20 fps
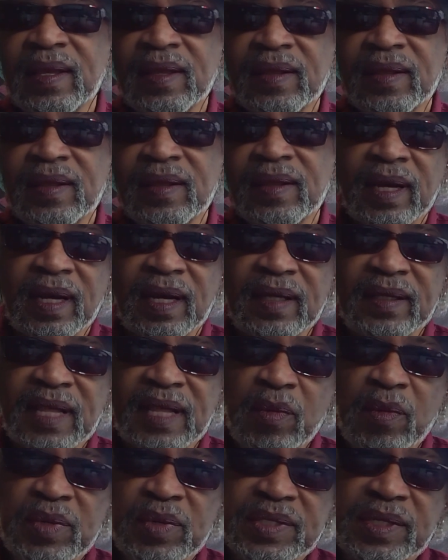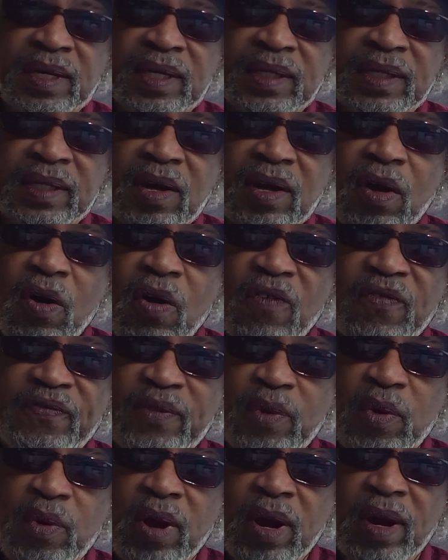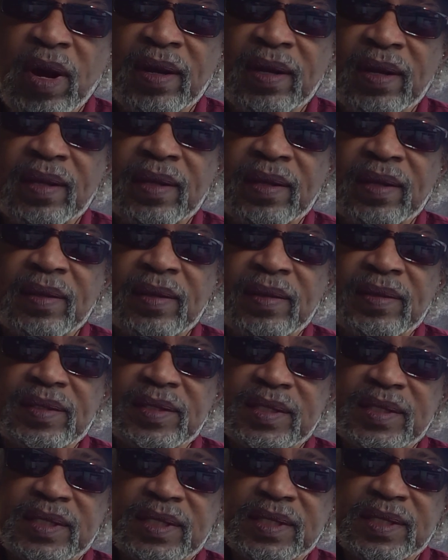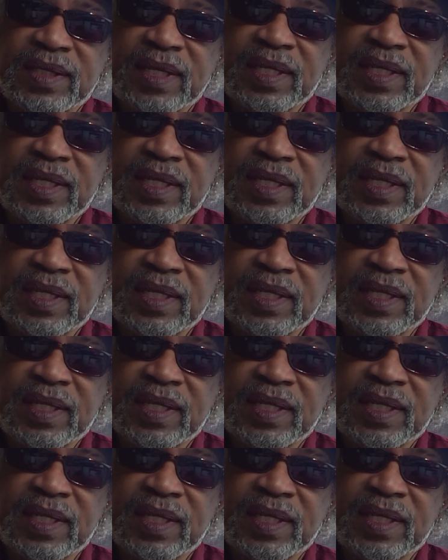that was uncalled for. And she says